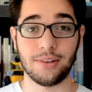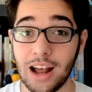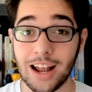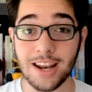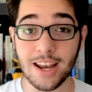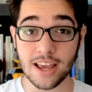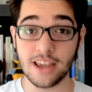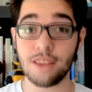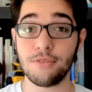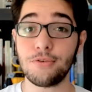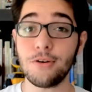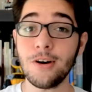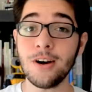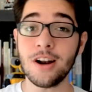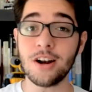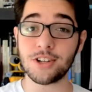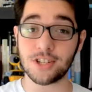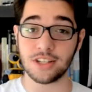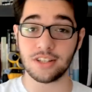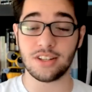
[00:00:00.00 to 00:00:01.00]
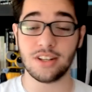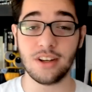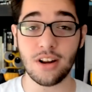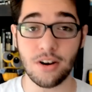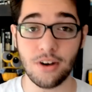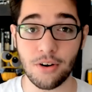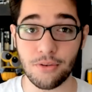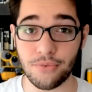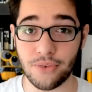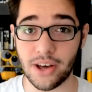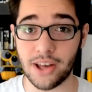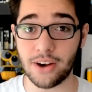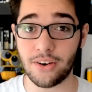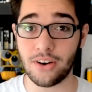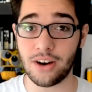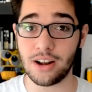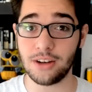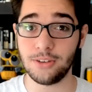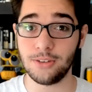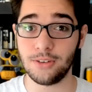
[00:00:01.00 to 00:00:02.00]
And hey, if you're an Argentinian or fighter
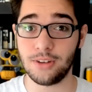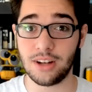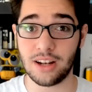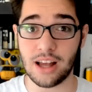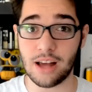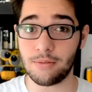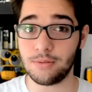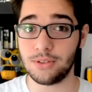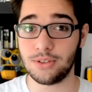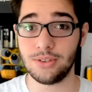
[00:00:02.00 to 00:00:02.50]
and you'd love